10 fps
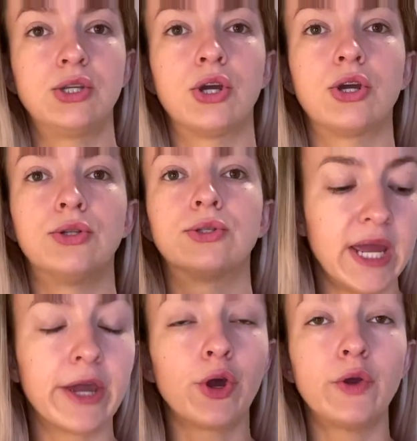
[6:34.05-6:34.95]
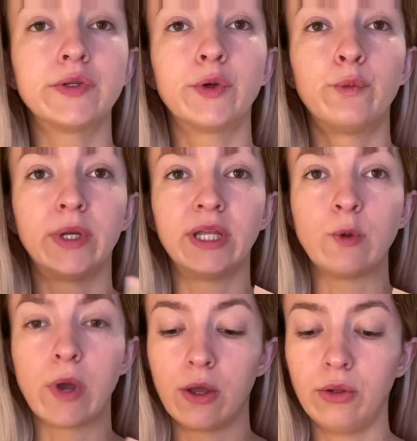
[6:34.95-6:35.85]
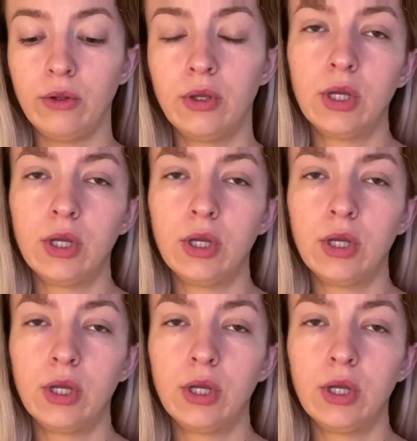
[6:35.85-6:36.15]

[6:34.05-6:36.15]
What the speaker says: tones, it goes on really well.